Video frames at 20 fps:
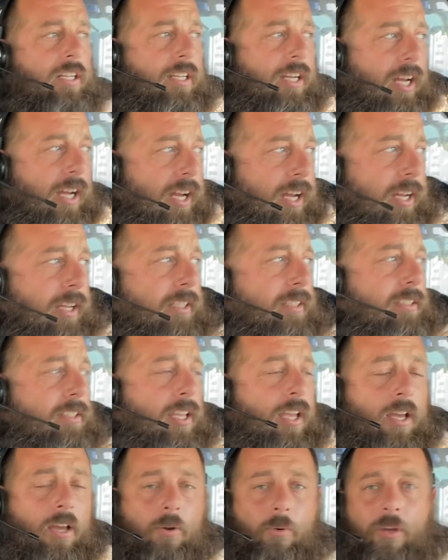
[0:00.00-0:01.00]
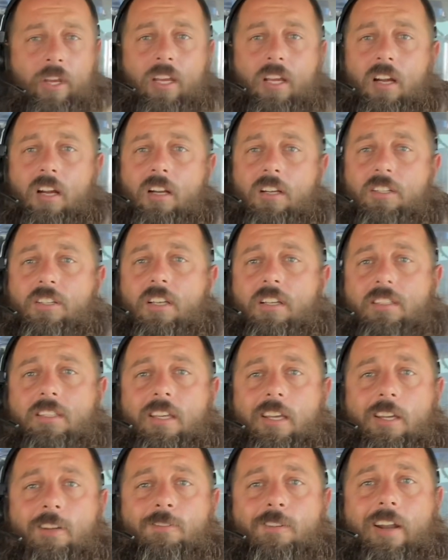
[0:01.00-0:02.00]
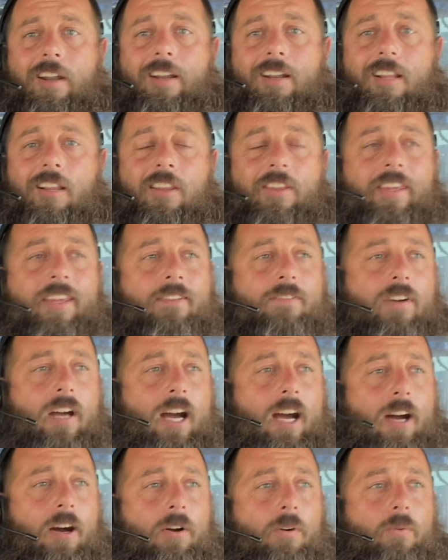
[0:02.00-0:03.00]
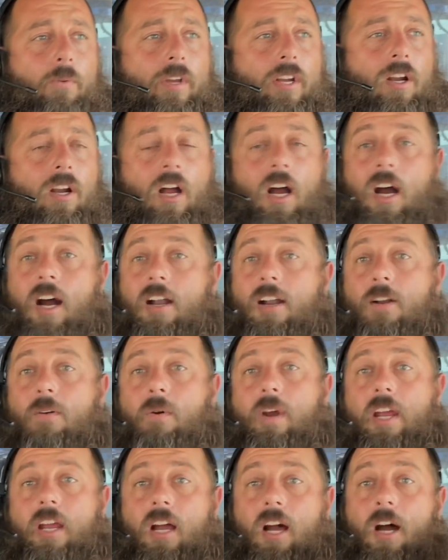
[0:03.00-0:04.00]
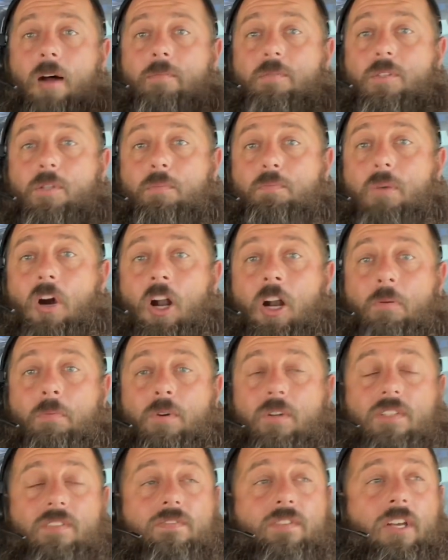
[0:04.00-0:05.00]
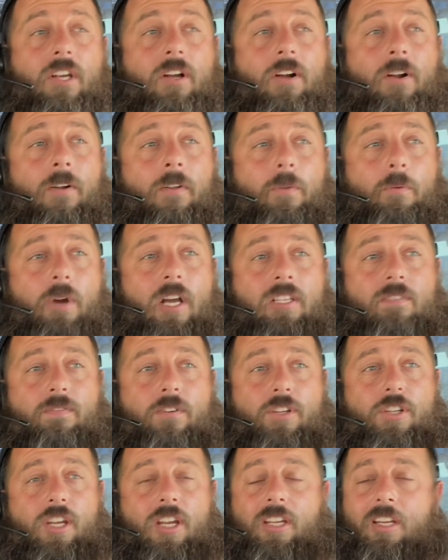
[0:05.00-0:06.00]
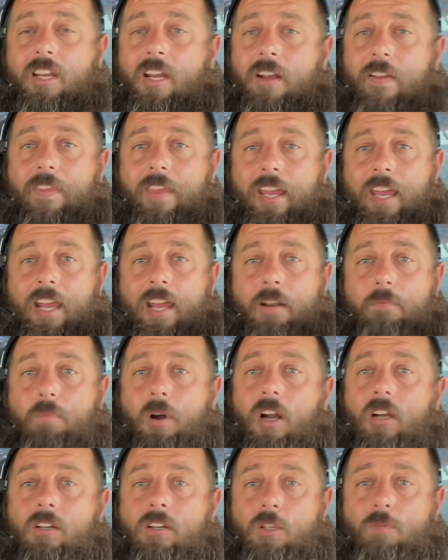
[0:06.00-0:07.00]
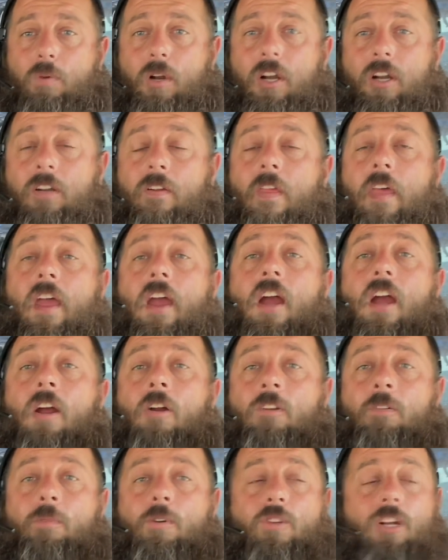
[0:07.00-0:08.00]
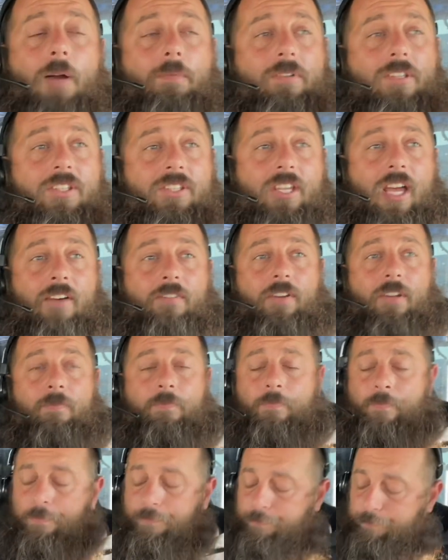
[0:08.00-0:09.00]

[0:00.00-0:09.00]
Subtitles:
guys. We are just getting ready to leave out. We are on our way up to Barbersville, West Virginia, and Parkersburg. We're gonna be dropping seven